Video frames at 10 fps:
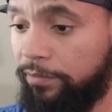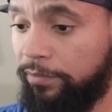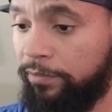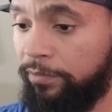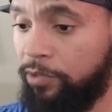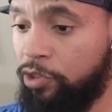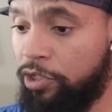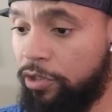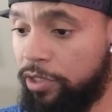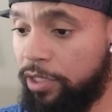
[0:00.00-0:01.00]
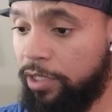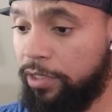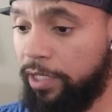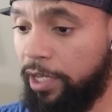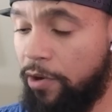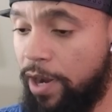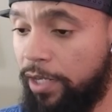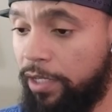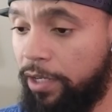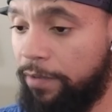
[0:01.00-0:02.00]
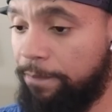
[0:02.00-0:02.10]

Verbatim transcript: You just gonna sit there and stick your hand in there?